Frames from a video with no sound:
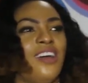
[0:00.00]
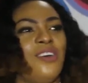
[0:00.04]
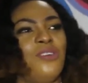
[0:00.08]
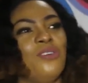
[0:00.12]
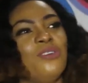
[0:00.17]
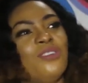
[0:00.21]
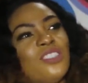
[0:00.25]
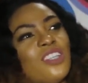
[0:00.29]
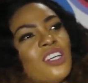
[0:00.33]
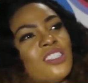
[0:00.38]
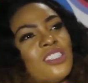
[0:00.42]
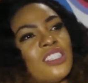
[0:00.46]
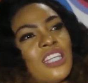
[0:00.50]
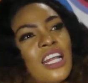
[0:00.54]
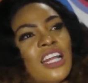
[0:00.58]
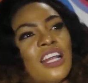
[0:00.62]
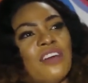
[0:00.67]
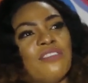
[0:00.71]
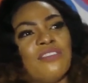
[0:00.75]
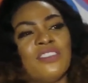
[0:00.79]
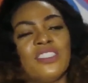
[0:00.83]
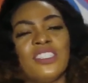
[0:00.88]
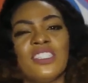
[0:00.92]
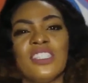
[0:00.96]
We'll just sell
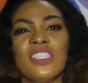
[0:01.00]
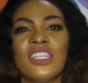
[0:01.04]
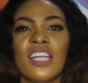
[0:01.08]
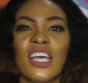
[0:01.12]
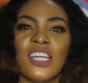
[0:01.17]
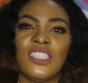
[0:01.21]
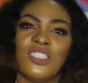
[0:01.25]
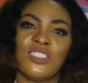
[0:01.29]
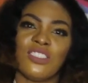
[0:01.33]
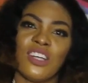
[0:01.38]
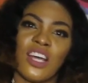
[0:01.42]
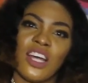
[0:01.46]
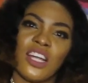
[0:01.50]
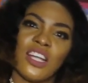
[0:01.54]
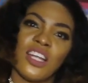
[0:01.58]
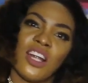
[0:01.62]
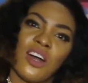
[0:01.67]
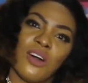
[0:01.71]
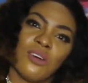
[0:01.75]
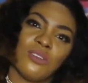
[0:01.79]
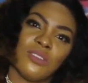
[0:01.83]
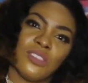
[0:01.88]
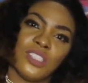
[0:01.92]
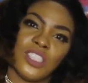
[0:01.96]
everything in Nigeria
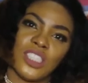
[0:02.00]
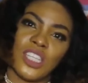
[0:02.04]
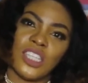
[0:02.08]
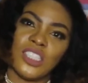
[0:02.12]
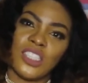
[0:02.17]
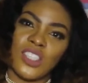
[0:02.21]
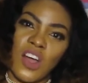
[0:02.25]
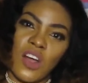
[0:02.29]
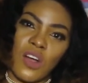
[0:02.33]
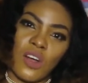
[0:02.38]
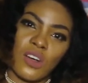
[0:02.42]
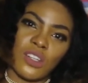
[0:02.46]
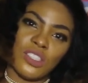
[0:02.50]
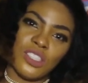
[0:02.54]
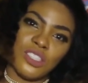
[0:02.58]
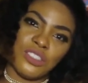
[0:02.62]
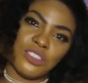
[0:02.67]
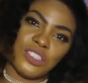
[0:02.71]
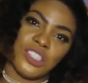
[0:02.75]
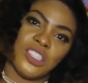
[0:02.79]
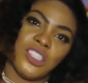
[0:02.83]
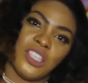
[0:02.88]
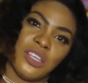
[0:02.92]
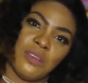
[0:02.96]
now, change our
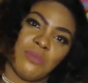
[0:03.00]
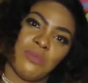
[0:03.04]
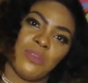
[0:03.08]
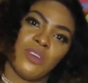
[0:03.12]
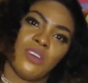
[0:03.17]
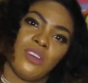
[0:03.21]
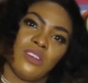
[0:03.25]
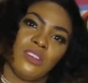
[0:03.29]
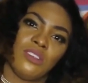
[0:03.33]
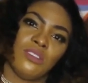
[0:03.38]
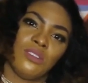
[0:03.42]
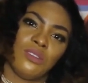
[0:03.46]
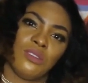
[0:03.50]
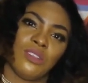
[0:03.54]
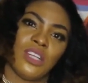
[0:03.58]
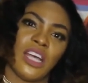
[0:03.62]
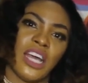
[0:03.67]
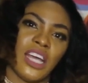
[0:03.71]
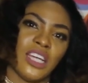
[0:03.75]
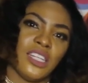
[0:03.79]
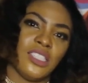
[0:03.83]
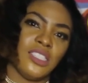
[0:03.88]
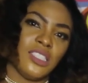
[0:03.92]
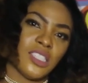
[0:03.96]
country name to
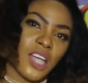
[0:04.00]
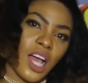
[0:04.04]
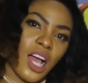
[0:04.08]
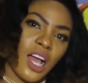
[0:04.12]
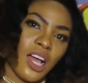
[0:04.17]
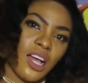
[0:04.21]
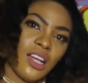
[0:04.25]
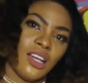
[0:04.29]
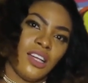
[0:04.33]
Naija,